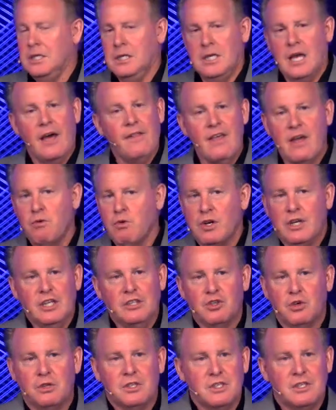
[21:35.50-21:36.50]
And they weren't
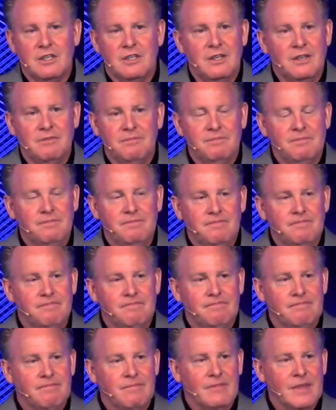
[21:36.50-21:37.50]
interested.
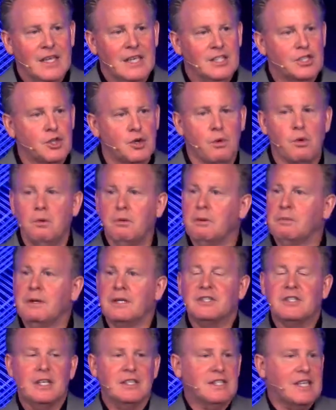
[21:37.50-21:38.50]
Zerubbabel
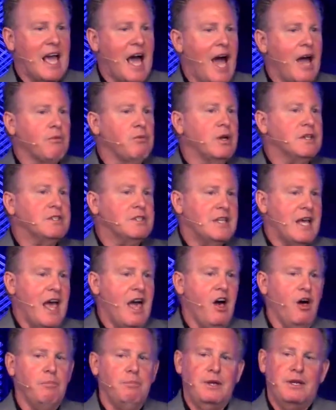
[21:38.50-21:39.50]
says, God wants to
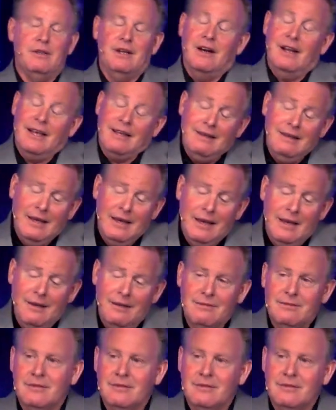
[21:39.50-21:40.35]
help you. They're like, yeah.